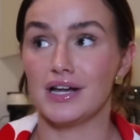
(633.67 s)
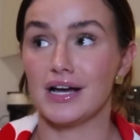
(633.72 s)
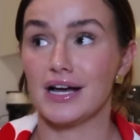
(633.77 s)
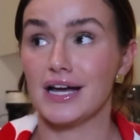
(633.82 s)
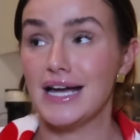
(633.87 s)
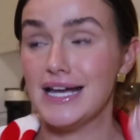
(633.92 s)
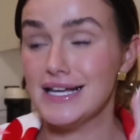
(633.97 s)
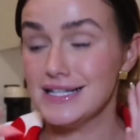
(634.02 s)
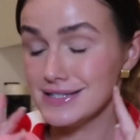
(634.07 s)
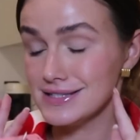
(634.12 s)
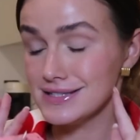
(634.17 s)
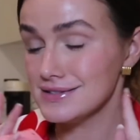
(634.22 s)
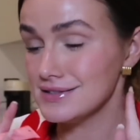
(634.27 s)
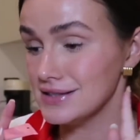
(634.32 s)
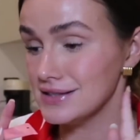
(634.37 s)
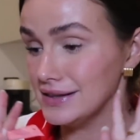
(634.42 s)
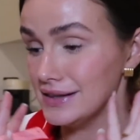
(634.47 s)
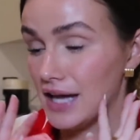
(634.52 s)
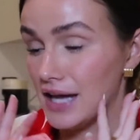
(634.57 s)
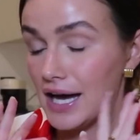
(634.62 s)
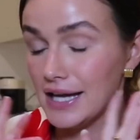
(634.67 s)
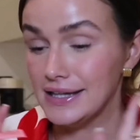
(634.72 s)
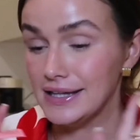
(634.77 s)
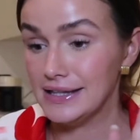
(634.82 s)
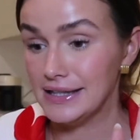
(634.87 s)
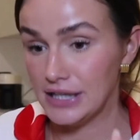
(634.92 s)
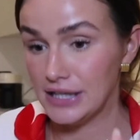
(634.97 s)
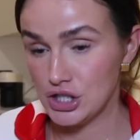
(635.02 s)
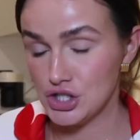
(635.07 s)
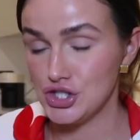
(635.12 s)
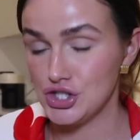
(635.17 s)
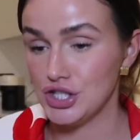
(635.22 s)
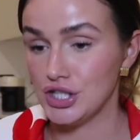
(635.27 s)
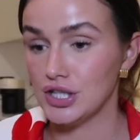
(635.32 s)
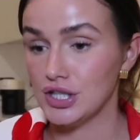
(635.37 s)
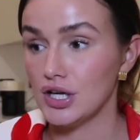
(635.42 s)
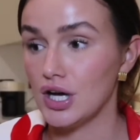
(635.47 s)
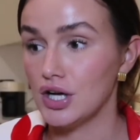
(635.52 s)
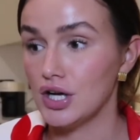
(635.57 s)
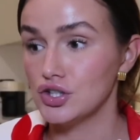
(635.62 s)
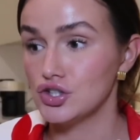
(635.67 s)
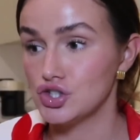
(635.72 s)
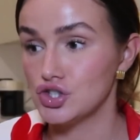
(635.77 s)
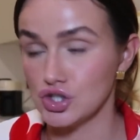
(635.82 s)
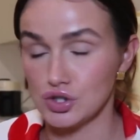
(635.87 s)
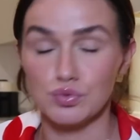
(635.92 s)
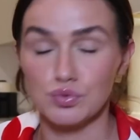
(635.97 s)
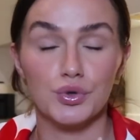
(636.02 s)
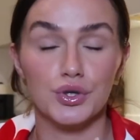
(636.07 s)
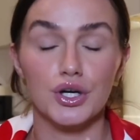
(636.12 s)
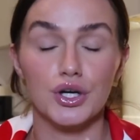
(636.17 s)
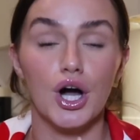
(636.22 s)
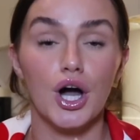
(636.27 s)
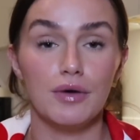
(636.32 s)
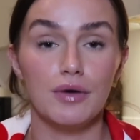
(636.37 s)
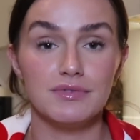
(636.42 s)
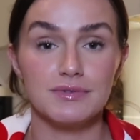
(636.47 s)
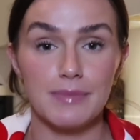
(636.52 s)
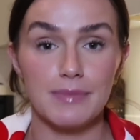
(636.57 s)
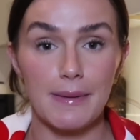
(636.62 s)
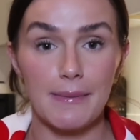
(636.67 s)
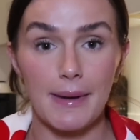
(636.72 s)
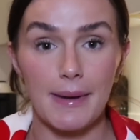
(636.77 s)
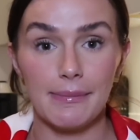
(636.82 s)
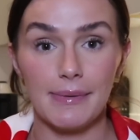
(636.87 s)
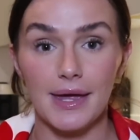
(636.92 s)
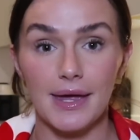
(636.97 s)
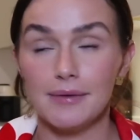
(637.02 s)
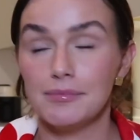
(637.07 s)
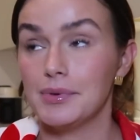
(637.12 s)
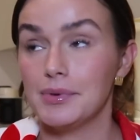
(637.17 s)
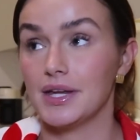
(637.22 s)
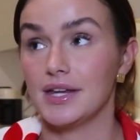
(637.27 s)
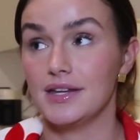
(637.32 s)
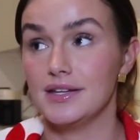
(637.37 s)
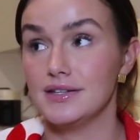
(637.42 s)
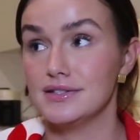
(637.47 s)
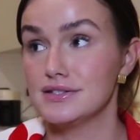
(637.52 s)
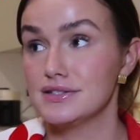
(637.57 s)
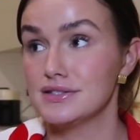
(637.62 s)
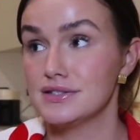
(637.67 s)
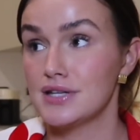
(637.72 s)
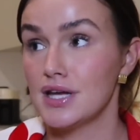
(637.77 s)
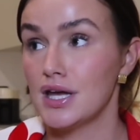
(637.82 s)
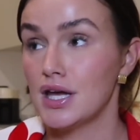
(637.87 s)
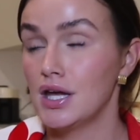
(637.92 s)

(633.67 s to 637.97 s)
like I literally just want to go home to my baby, because